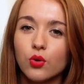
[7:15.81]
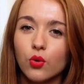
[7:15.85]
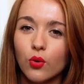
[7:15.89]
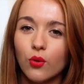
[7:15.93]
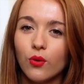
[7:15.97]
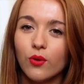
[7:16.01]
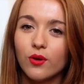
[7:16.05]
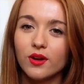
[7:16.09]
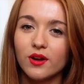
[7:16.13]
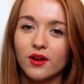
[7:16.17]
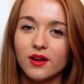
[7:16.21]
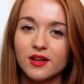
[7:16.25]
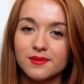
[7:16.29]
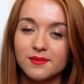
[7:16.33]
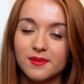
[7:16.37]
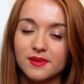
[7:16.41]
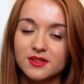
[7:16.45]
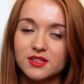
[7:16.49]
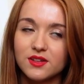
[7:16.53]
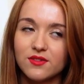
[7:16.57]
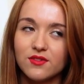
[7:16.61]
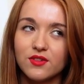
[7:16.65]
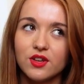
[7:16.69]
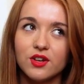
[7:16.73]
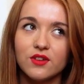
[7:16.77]
organise my
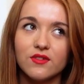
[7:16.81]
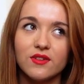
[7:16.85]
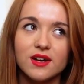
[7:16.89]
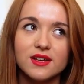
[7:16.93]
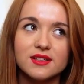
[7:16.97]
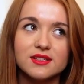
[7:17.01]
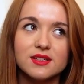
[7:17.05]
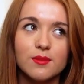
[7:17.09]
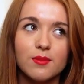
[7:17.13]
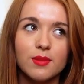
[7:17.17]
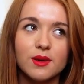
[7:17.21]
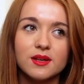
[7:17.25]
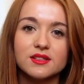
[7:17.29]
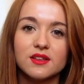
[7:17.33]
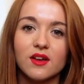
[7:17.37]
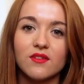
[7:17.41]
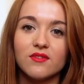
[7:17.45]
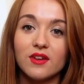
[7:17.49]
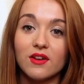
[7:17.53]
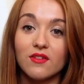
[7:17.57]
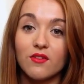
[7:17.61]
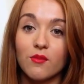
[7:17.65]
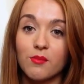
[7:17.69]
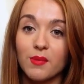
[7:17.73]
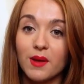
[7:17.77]
stuff at university because I've
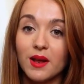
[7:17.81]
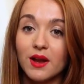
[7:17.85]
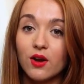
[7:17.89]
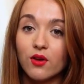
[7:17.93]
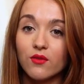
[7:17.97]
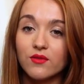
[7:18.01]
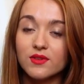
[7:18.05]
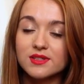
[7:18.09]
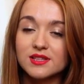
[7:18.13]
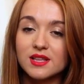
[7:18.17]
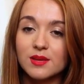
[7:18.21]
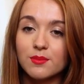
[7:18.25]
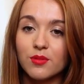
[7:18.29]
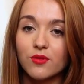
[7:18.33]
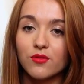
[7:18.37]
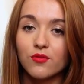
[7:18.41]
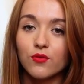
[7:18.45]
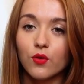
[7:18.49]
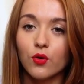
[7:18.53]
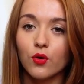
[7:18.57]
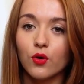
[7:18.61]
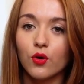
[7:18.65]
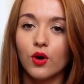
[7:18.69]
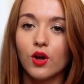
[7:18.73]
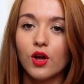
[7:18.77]
never been, obviously,
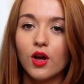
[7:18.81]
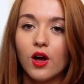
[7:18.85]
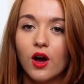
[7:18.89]
before.